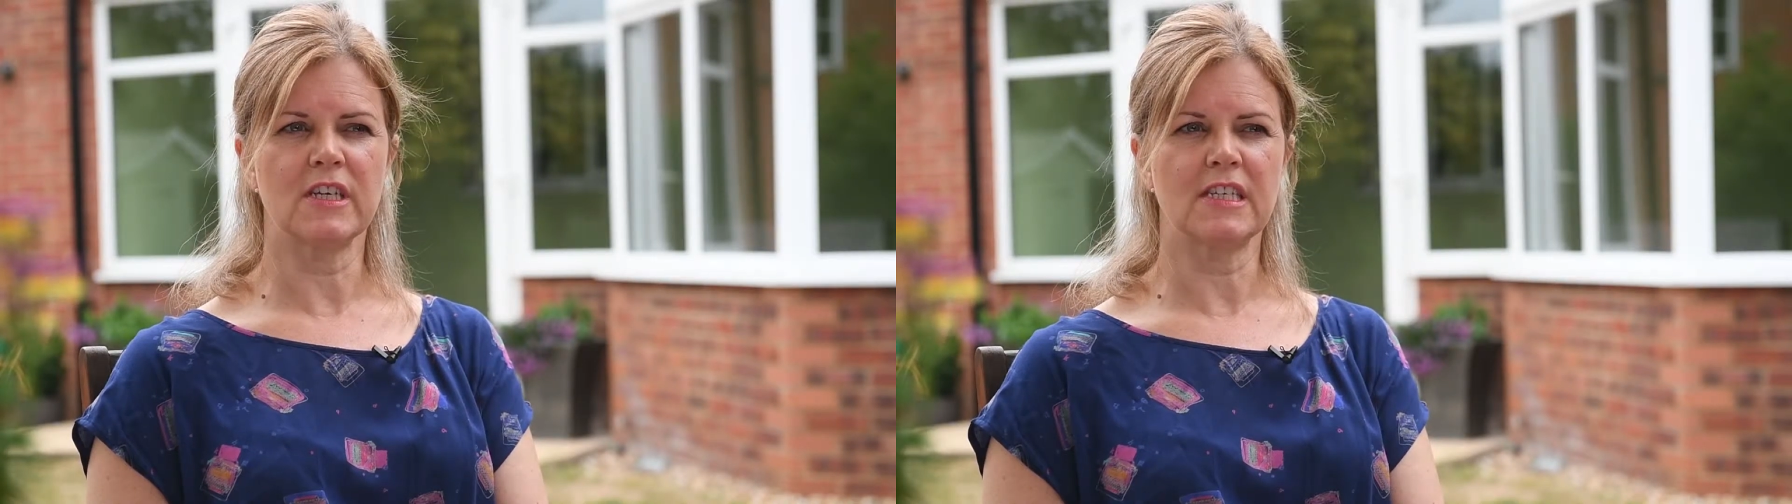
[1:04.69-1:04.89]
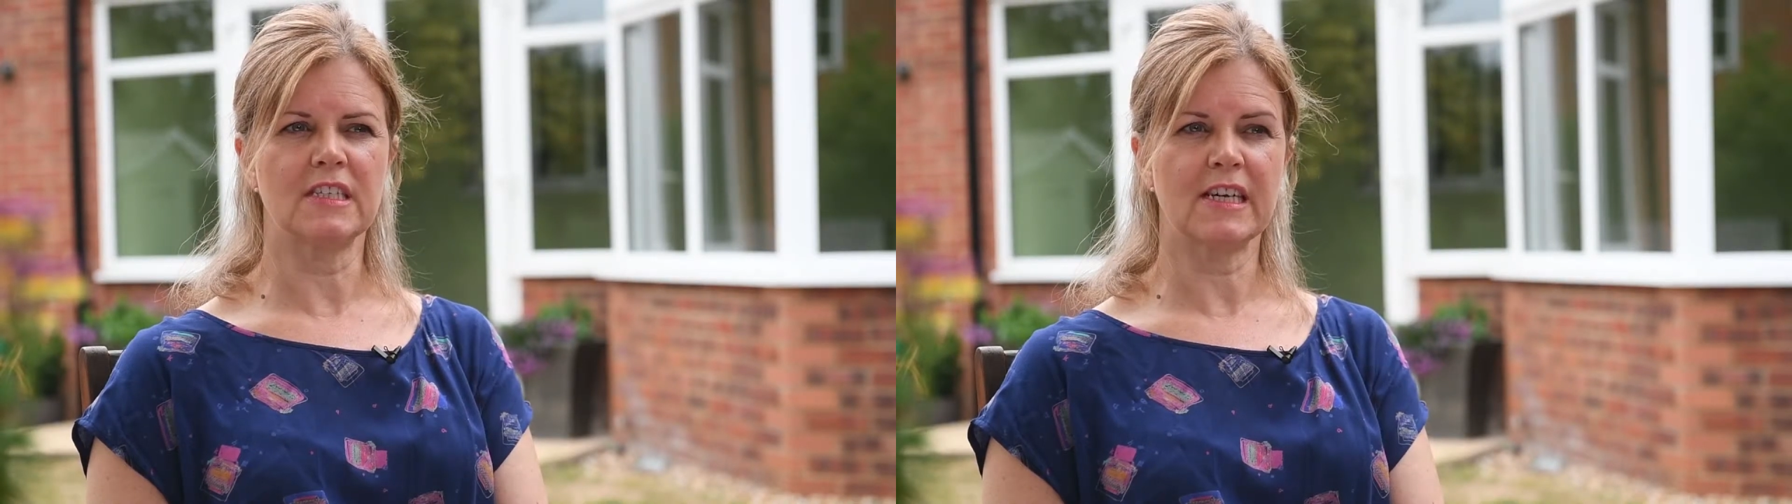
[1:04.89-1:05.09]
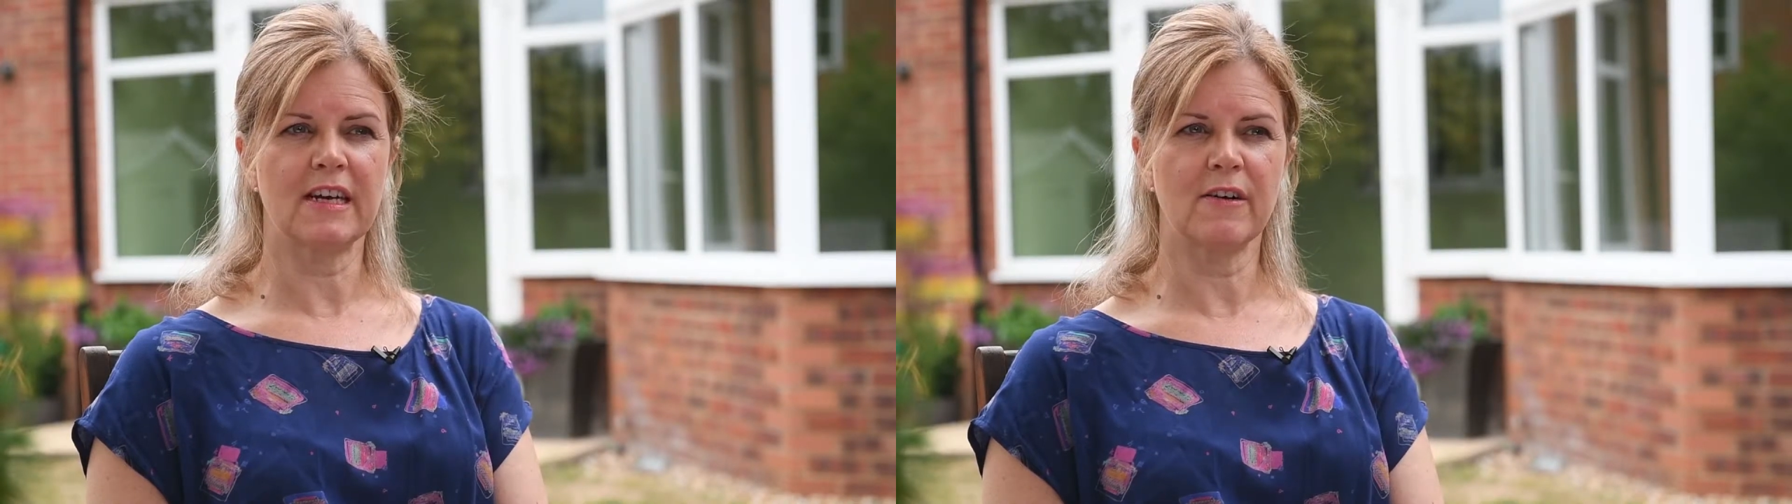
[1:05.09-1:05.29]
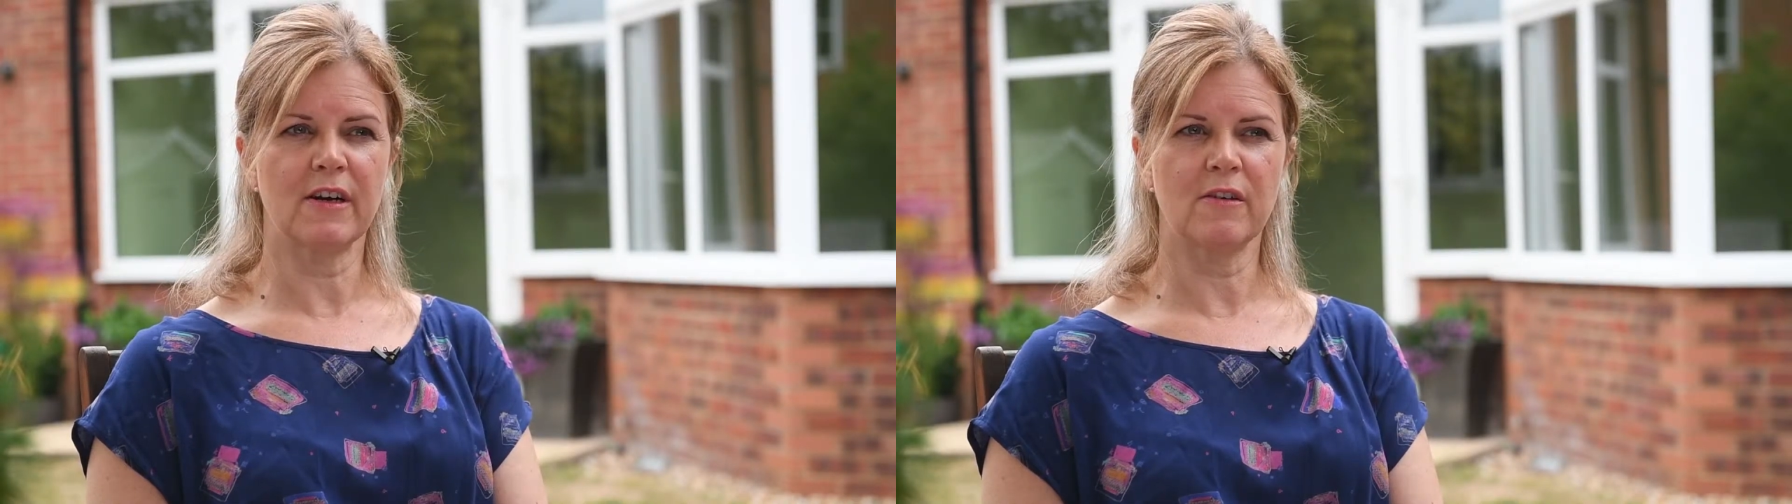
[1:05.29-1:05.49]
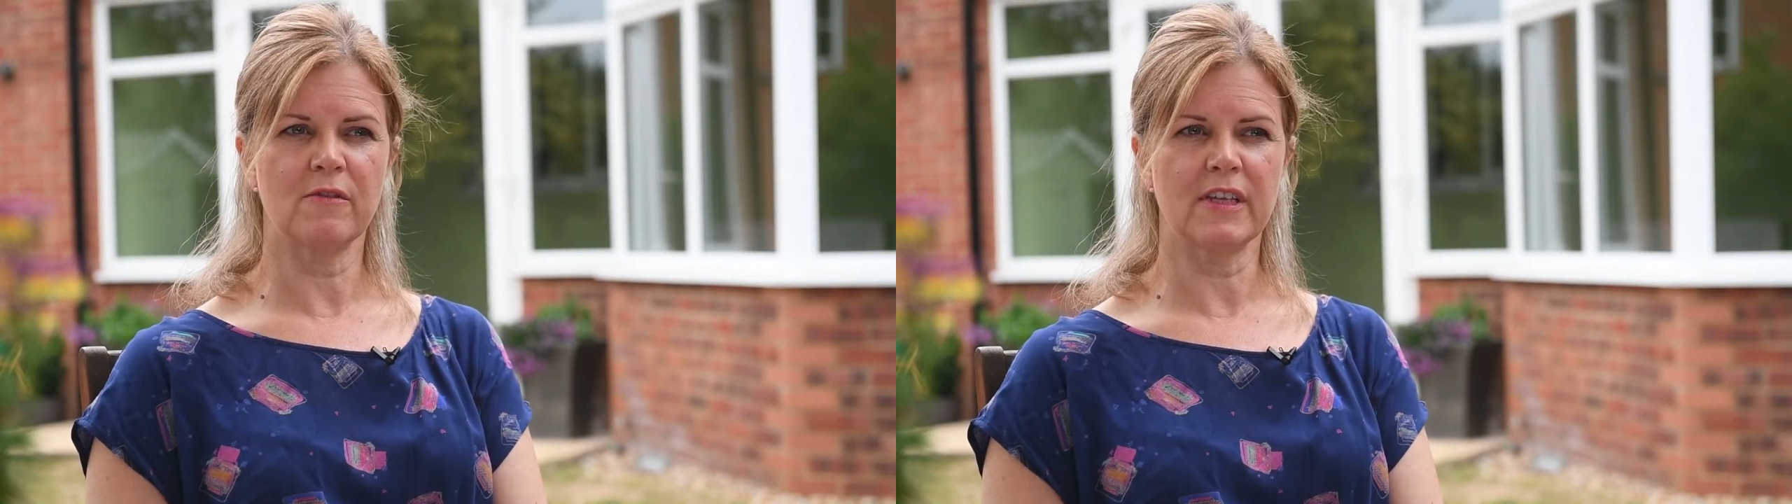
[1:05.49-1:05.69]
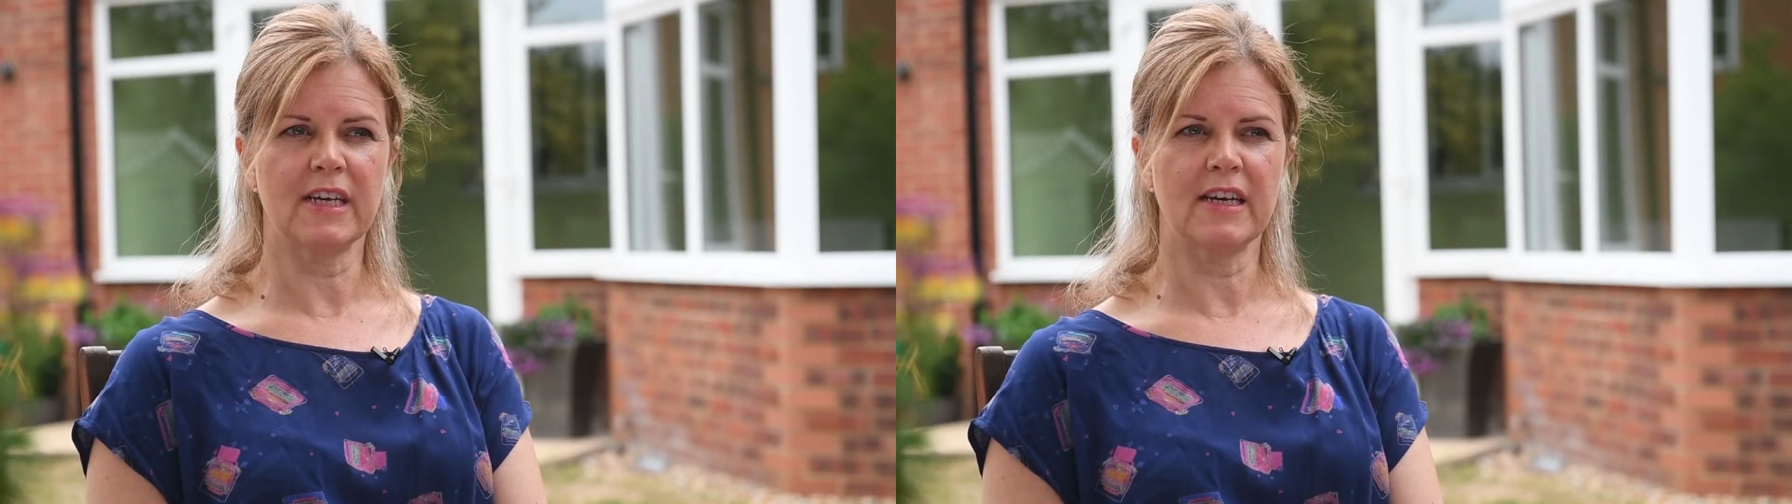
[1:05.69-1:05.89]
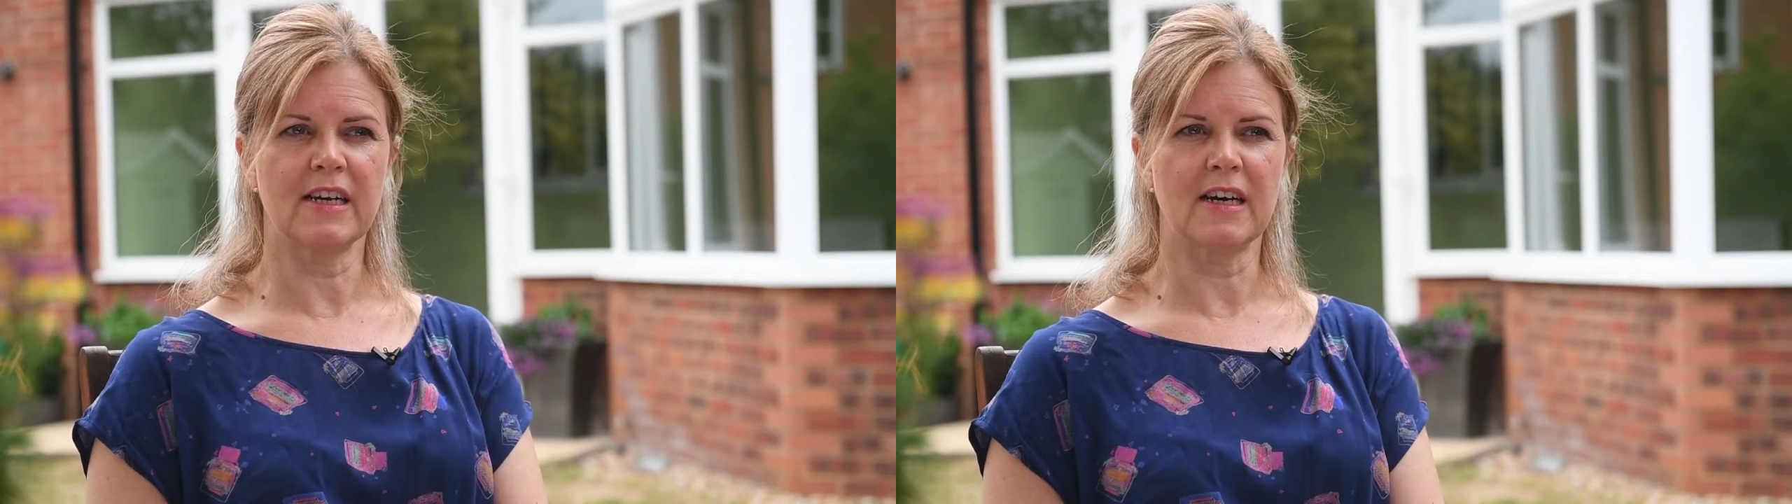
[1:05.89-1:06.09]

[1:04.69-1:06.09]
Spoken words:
interior of the